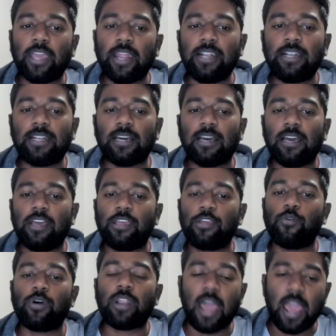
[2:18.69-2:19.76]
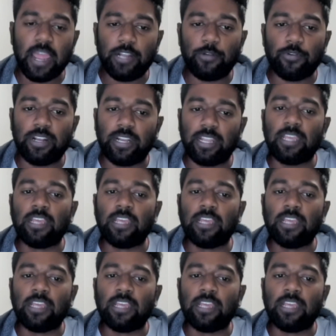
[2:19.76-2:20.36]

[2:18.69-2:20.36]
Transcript: get your I-20.